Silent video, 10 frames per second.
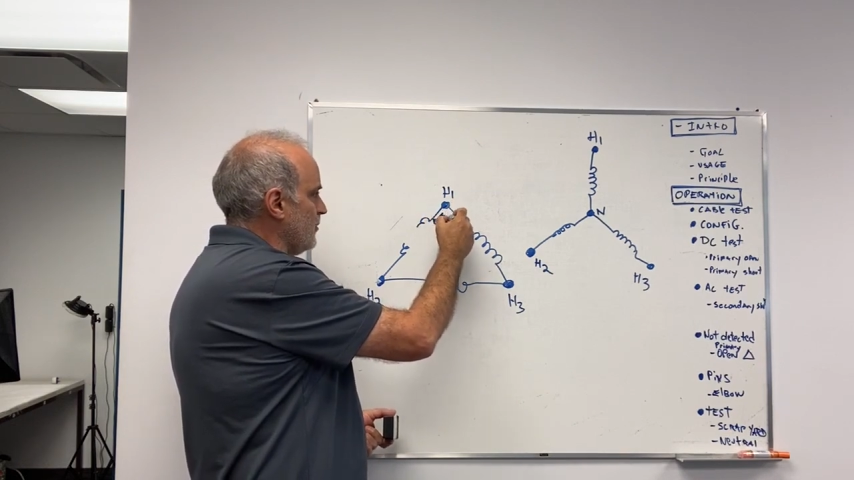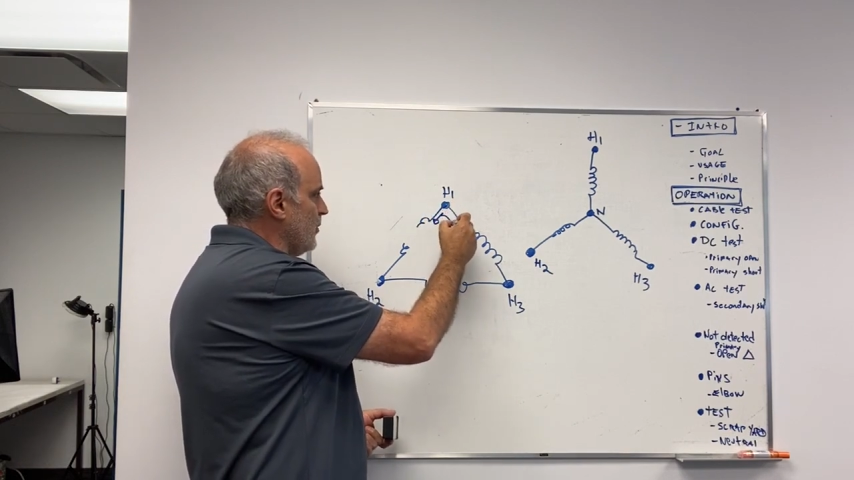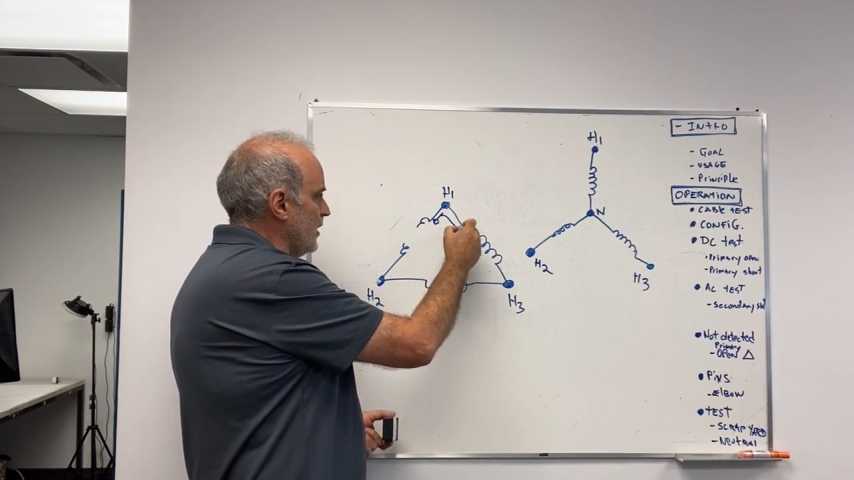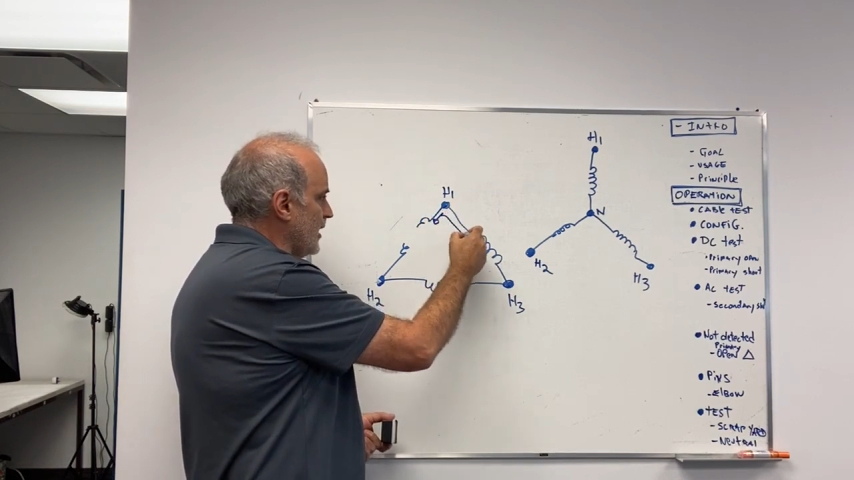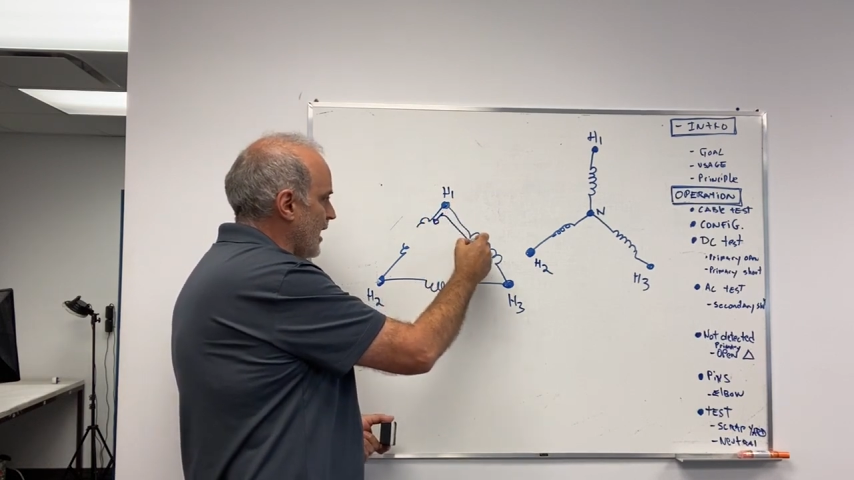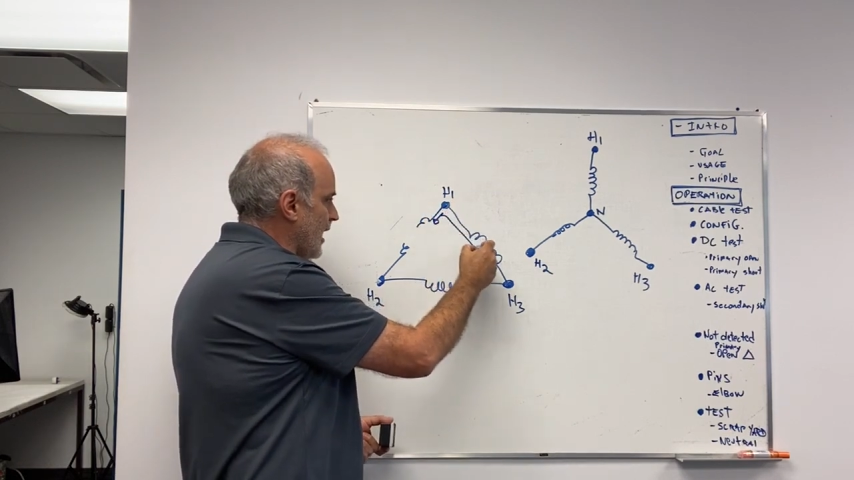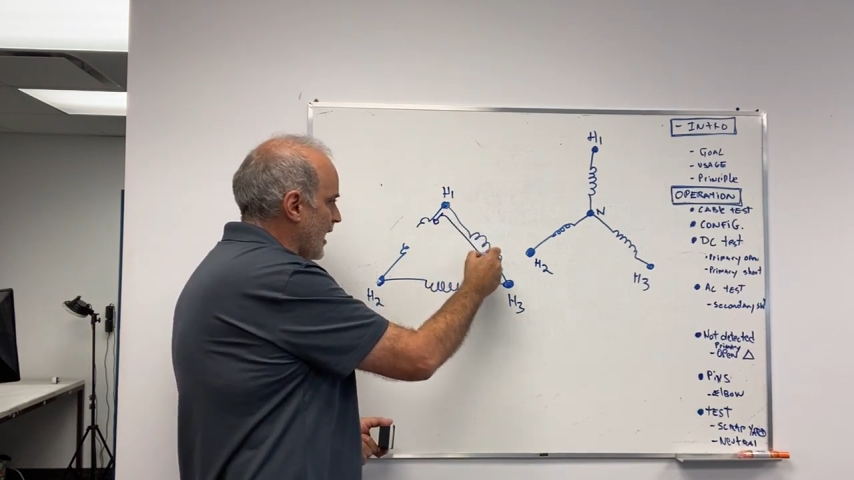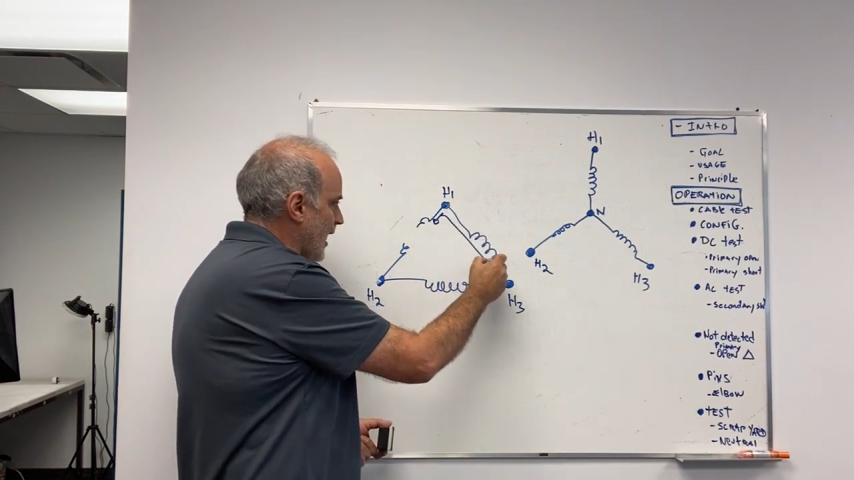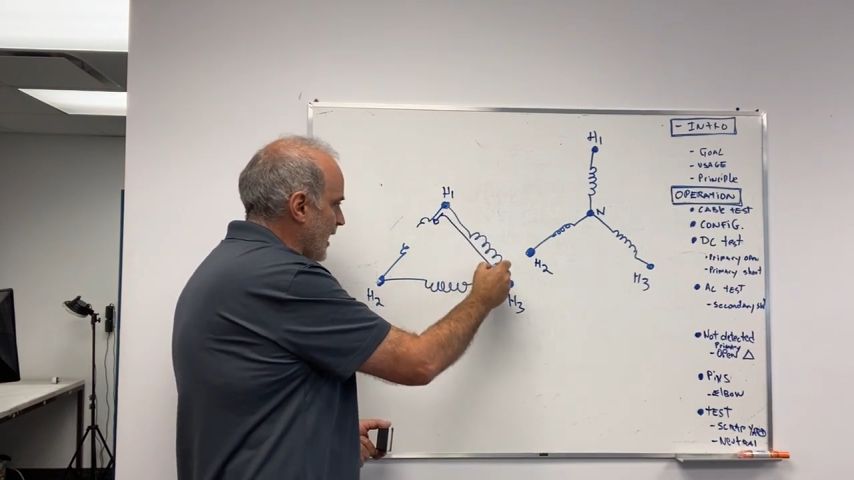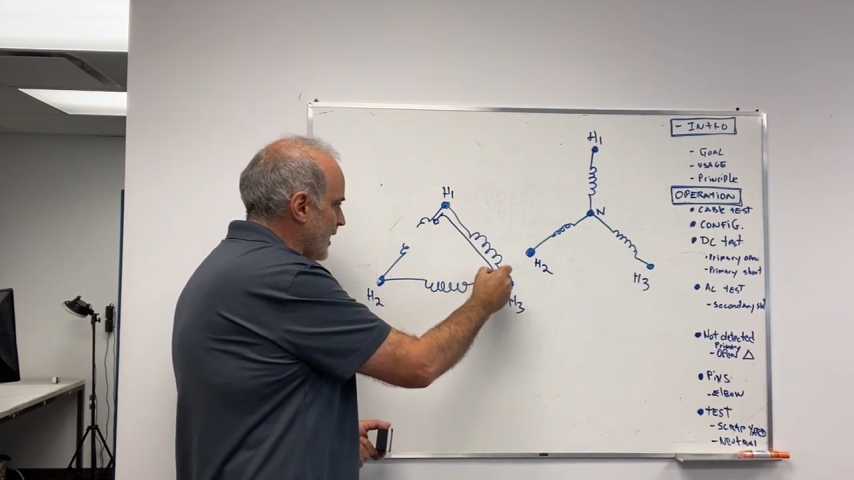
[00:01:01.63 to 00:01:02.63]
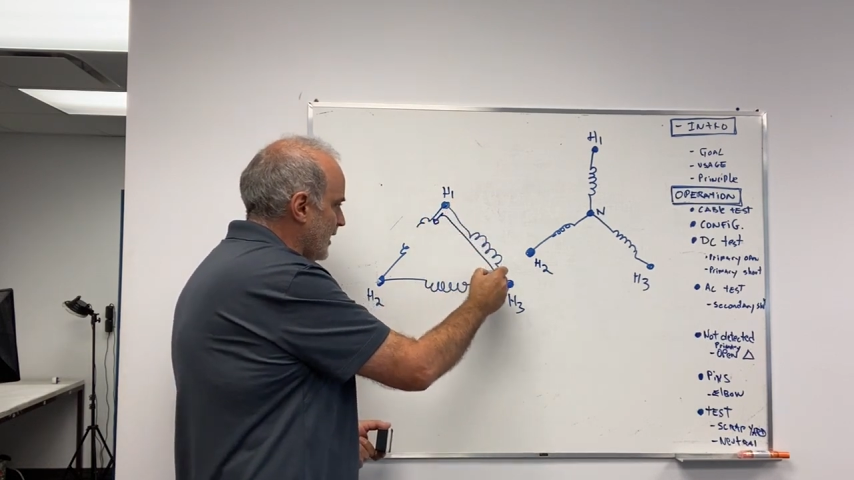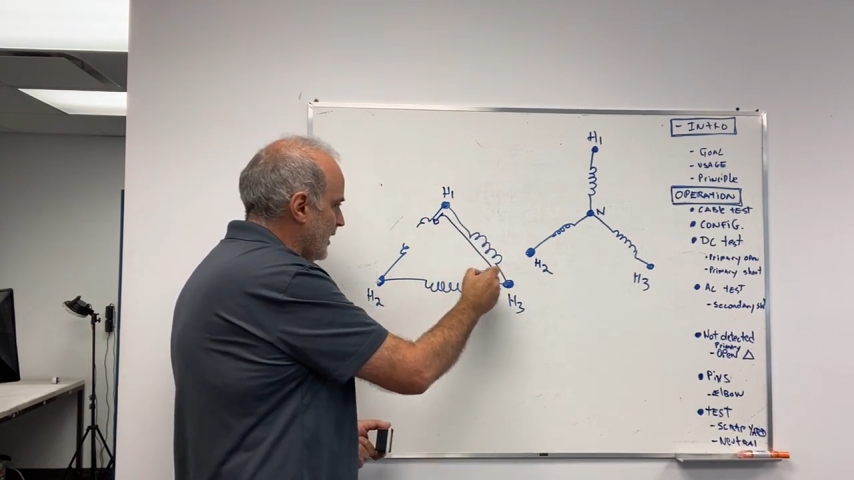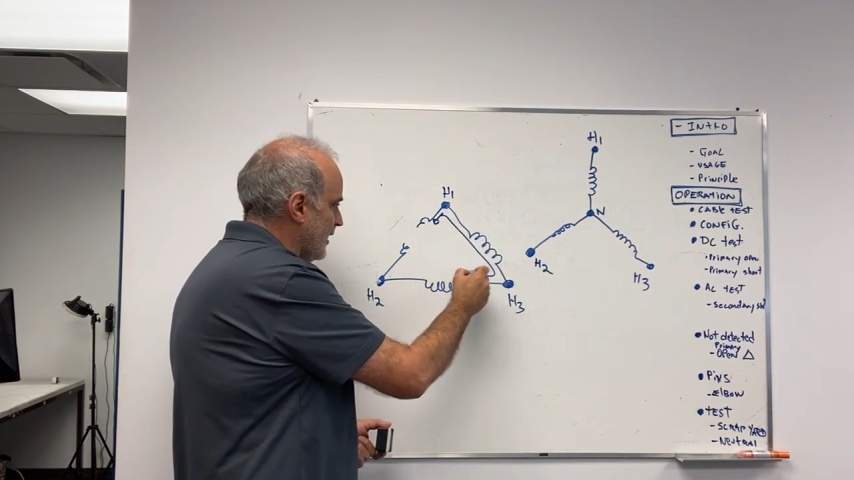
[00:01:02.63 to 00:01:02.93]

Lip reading: but I